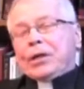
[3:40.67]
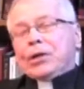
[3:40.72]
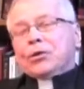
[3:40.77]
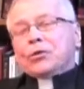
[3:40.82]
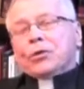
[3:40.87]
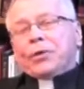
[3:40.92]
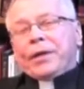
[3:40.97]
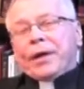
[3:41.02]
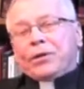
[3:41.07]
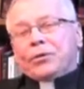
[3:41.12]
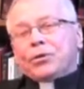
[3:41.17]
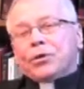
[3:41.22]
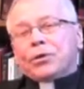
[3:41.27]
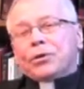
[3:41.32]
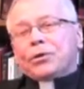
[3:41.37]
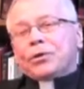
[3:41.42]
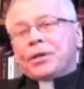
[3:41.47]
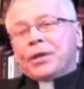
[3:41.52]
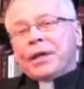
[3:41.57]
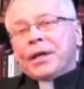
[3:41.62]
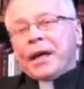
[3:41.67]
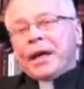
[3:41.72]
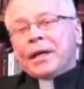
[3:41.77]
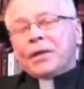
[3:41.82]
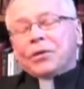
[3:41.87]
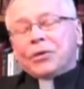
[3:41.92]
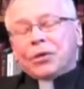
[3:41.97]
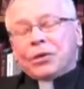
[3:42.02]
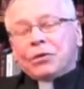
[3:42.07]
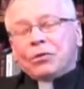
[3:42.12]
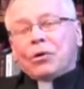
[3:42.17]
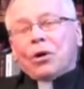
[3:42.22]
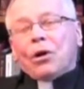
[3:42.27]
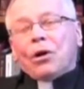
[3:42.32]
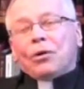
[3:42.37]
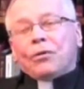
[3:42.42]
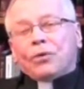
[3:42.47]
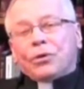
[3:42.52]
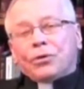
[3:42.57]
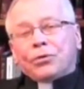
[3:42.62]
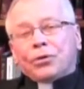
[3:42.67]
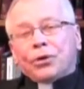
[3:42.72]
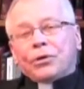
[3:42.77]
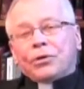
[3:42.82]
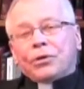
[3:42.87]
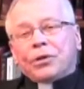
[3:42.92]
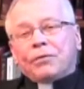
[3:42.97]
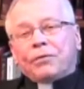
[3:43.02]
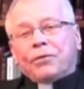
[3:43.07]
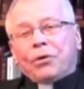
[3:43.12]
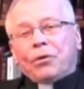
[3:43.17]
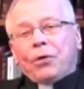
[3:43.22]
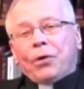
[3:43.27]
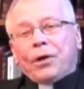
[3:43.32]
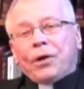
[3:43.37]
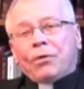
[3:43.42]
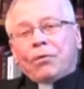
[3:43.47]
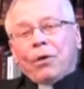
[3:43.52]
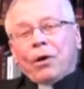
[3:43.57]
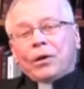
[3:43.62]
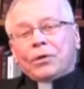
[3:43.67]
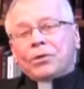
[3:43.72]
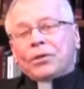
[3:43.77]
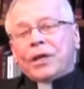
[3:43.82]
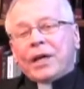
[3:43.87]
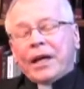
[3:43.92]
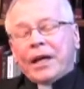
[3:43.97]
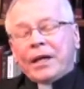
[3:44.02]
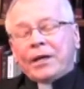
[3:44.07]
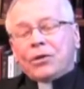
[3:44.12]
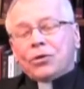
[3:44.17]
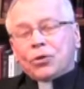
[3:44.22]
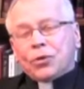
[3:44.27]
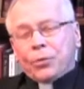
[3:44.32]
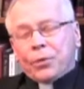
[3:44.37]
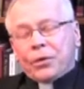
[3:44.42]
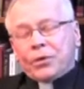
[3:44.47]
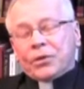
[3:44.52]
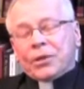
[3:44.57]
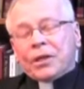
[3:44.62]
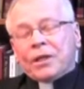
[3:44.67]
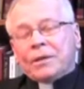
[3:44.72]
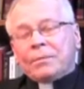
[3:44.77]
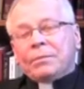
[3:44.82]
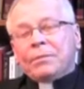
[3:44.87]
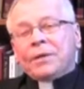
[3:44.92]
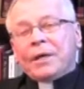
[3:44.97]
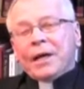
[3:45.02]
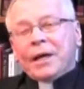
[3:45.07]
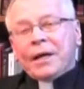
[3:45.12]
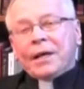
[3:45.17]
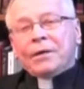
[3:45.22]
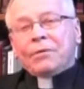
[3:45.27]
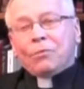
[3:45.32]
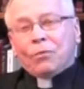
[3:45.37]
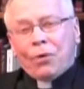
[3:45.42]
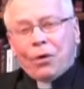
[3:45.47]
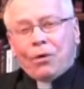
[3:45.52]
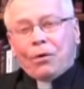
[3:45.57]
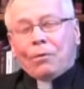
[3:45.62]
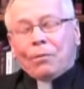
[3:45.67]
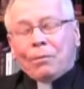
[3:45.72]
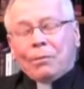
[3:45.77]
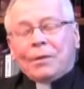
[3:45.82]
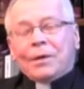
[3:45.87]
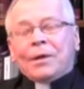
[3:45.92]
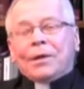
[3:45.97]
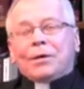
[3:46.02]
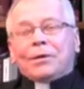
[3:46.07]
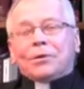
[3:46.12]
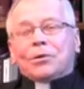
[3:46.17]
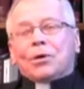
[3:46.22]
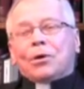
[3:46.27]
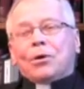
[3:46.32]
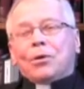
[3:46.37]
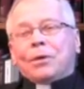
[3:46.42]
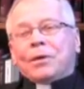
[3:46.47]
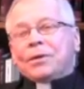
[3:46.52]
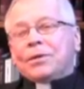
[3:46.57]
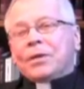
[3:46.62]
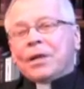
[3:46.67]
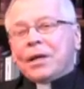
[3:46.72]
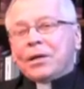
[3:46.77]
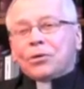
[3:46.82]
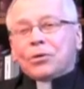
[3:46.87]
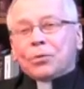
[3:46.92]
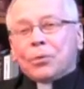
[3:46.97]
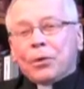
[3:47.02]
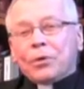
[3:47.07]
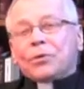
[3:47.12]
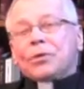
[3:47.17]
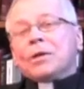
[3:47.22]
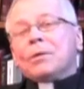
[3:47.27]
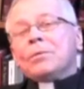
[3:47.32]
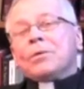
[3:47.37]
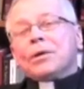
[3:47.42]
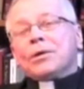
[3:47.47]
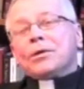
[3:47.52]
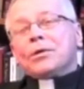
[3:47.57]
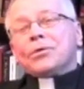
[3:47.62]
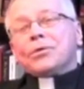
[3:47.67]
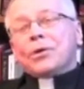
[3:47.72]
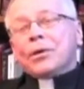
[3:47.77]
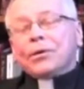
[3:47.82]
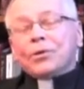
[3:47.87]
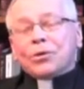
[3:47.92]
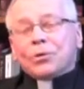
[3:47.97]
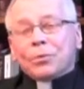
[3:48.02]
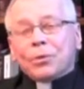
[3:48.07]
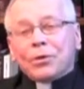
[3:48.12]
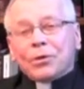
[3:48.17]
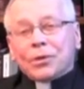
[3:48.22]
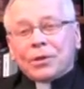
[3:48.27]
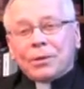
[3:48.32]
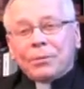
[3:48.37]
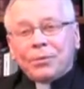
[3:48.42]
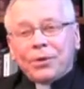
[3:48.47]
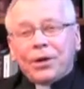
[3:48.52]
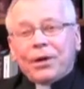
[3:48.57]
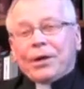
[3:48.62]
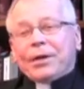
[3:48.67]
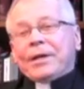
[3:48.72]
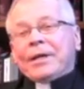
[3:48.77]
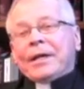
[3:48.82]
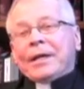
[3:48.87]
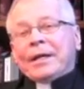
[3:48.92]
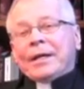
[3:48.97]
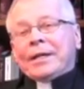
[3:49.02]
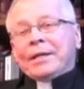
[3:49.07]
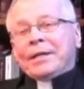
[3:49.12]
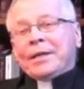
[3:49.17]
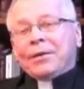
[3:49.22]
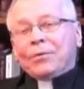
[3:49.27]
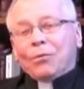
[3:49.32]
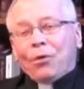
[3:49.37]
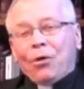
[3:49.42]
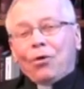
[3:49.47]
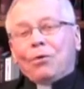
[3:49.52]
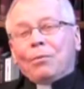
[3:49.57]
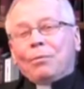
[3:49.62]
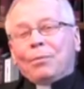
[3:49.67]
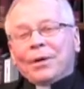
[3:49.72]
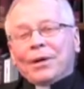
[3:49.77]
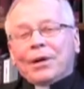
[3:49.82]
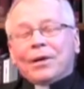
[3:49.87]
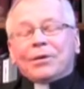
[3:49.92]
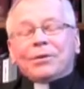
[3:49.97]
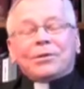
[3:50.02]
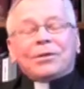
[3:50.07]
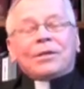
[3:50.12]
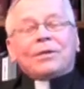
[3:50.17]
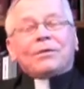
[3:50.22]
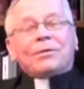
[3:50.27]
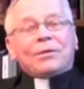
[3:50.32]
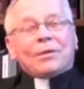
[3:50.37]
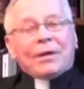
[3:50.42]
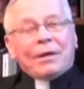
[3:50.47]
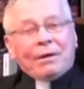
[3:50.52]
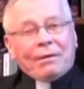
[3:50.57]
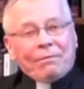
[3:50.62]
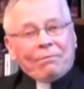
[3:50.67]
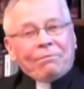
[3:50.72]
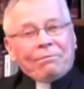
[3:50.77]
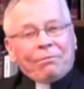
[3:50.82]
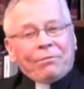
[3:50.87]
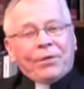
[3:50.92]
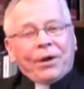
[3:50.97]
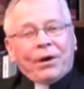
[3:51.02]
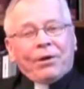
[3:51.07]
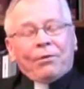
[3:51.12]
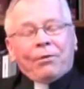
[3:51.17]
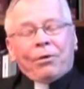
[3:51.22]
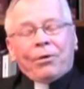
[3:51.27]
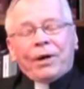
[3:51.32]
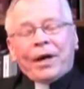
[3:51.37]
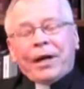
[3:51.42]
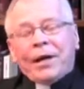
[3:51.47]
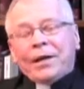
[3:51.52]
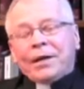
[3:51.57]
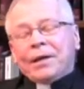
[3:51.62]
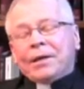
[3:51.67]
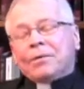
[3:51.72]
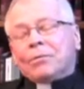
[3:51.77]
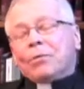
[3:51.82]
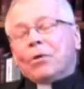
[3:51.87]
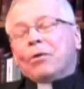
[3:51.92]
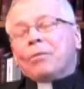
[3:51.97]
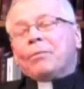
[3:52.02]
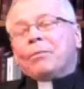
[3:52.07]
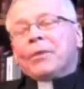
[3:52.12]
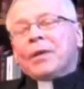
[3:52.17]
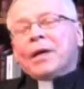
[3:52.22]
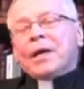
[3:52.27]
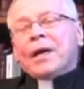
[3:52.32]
So that church today is still called the Church of the Holy Cross in Jerusalem, in Rome. So it's in Jerusalem because it's on Jerusalem dirt. It's in Rome because it's they're located in Rome.